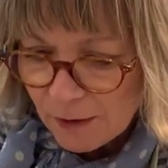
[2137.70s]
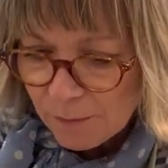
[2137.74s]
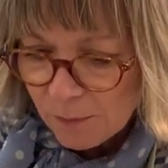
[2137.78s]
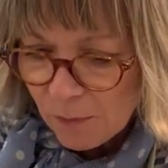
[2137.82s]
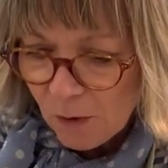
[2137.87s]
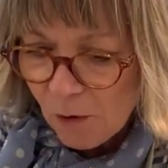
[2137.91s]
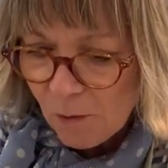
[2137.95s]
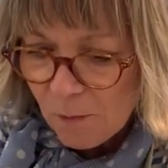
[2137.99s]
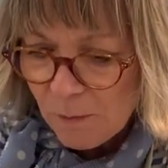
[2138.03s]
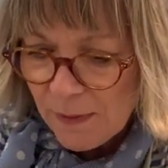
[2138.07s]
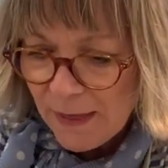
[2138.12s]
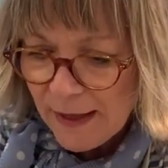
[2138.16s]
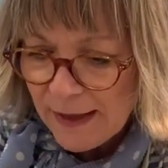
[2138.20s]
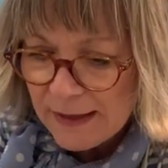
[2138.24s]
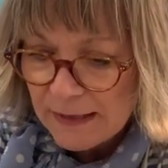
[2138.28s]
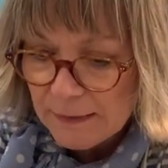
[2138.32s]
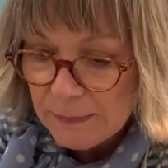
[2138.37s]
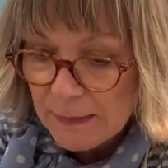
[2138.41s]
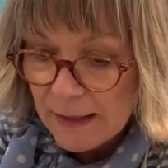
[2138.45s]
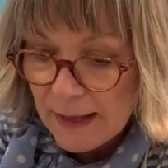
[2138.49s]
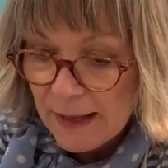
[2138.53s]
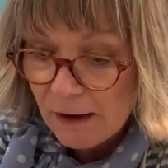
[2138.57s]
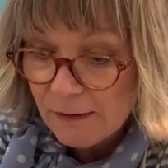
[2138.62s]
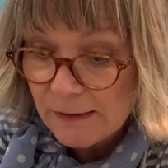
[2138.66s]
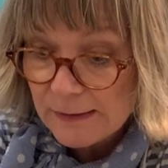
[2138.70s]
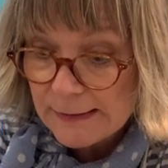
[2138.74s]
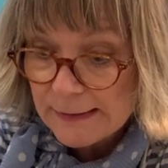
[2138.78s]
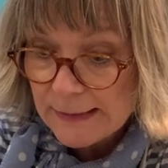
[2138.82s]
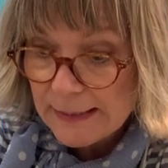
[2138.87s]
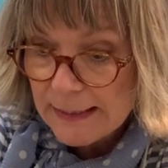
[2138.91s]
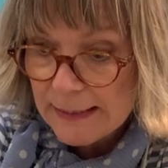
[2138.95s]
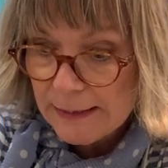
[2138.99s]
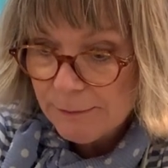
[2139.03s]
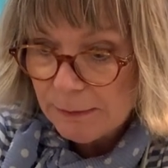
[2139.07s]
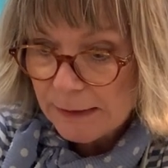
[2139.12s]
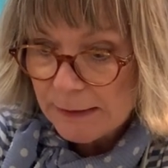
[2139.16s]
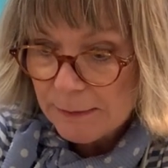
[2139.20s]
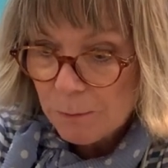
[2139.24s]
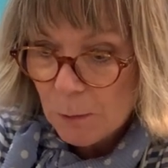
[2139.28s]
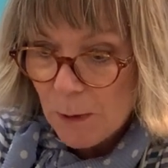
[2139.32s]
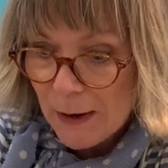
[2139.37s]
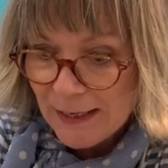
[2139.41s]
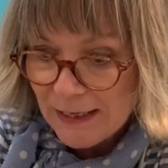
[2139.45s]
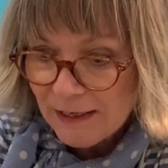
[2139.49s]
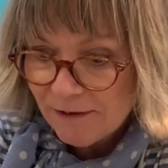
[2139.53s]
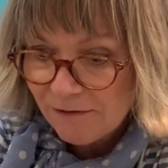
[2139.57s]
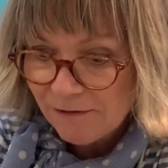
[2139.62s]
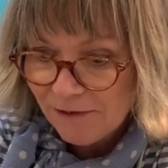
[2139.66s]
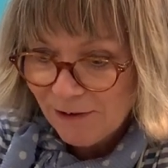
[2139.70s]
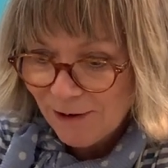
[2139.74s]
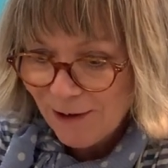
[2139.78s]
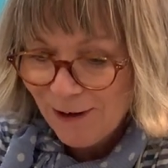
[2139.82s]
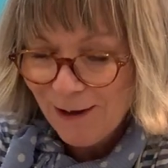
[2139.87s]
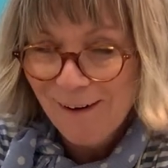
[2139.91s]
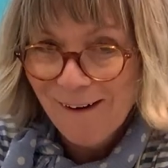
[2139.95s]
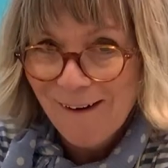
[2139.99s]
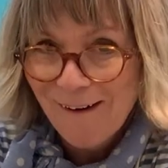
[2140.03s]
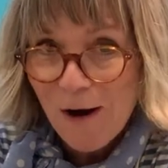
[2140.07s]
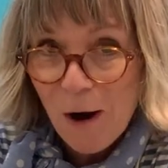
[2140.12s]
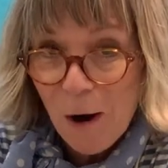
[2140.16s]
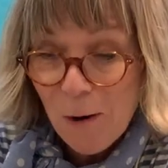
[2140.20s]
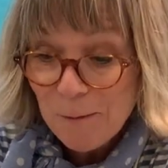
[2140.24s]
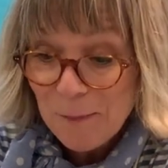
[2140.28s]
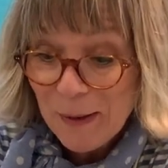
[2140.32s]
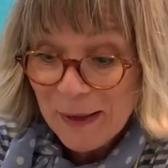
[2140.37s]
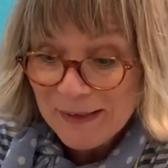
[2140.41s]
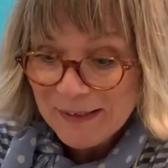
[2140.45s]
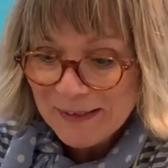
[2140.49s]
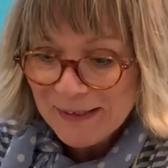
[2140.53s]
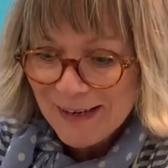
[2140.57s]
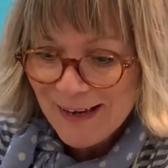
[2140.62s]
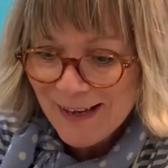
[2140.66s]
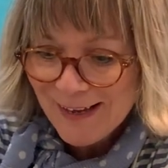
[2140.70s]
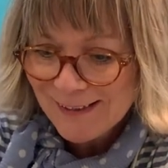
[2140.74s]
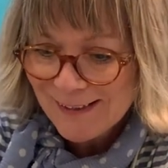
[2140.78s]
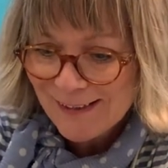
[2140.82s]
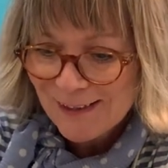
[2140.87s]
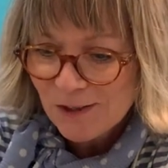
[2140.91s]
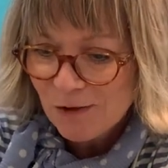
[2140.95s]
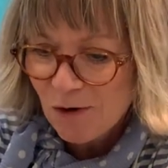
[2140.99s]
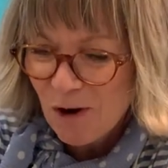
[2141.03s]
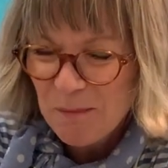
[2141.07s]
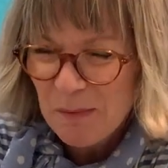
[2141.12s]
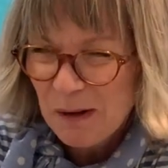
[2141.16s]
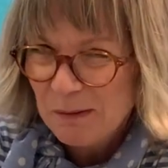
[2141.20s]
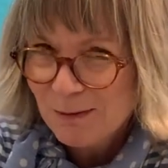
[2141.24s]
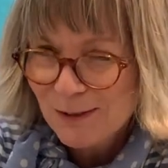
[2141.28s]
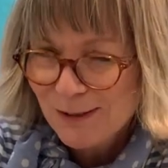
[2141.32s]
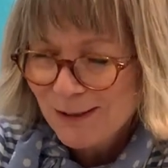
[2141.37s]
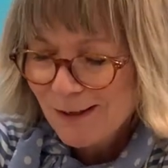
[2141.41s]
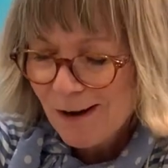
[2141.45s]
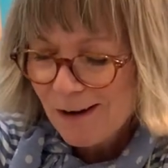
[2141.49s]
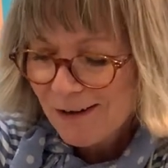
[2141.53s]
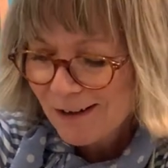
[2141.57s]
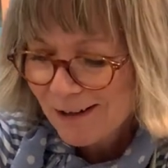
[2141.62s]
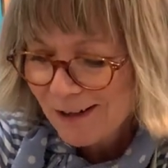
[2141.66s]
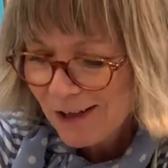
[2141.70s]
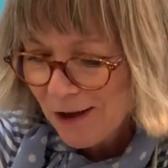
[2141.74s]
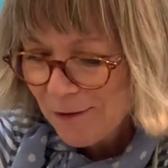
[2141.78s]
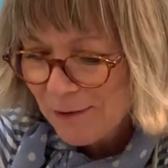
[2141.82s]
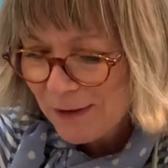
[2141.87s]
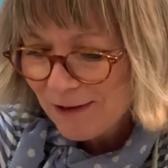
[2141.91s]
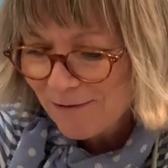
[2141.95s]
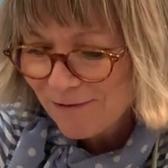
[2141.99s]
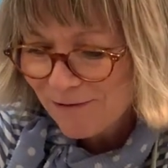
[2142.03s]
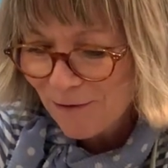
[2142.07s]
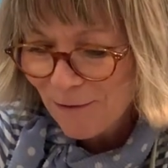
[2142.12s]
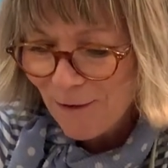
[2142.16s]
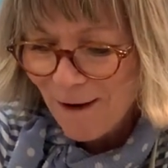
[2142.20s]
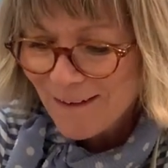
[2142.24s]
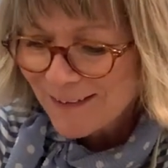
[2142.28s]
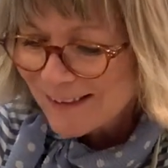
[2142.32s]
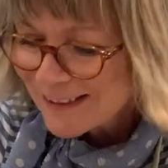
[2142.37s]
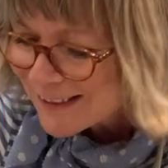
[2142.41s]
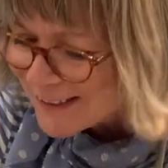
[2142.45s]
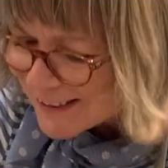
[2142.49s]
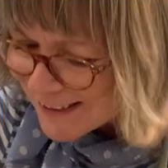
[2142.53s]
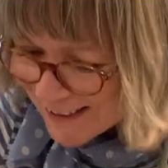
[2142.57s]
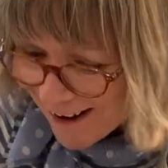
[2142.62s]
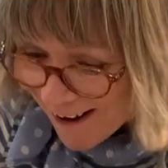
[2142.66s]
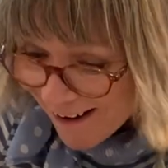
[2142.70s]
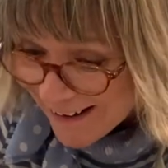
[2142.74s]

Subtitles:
Pop that in there. Ideally we'd wait for our paint layer to dry, but I'm just kind of going for it.